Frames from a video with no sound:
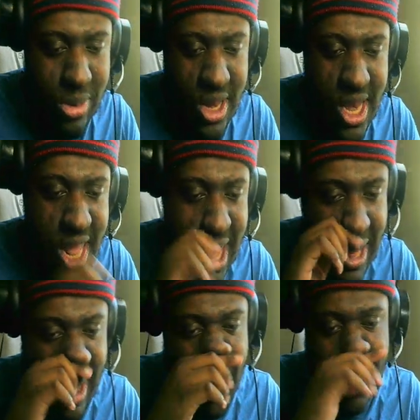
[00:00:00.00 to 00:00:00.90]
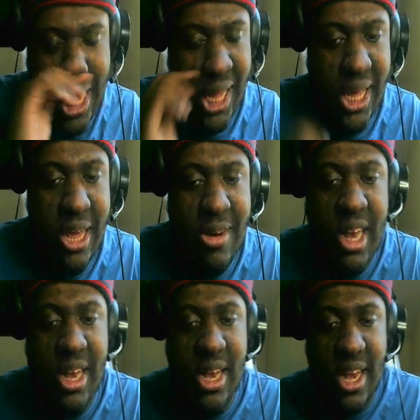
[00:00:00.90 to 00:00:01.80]
thing. that you
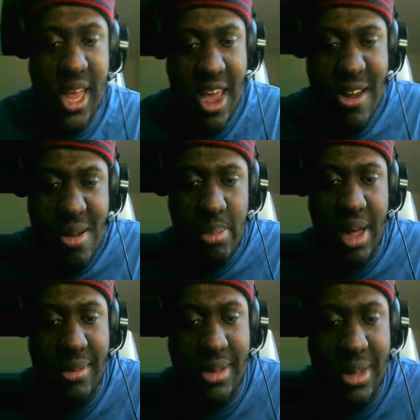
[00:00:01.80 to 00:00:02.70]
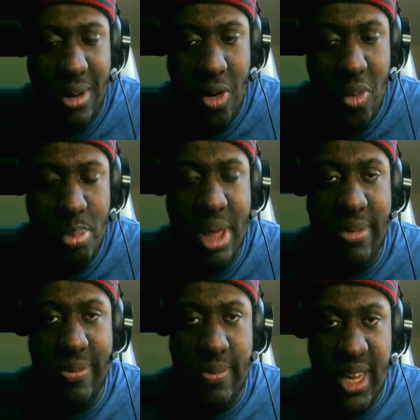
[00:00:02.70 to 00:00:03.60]
didn't care about the whole
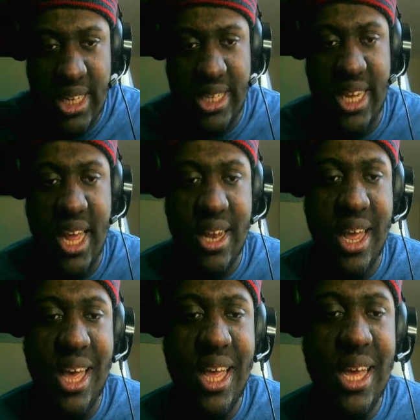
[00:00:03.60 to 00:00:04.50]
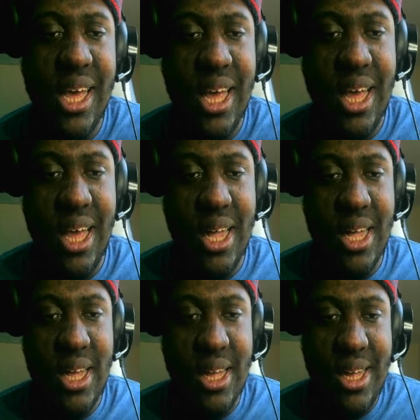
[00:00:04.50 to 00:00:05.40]
baby face thing. Like,
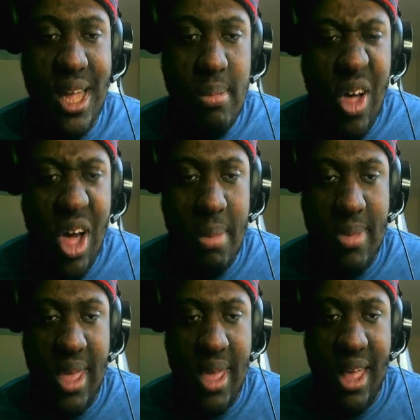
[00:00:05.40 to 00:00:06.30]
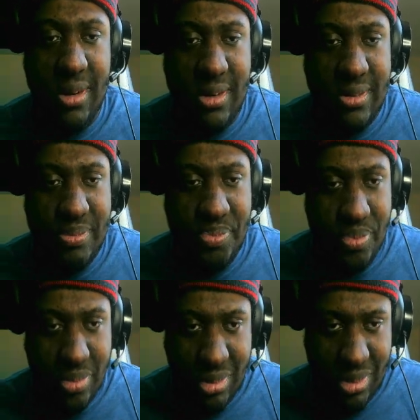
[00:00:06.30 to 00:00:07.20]
come on now.
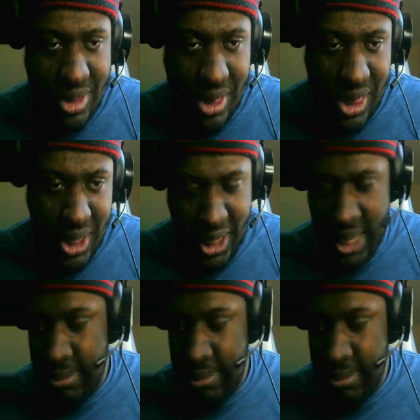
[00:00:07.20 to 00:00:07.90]
If you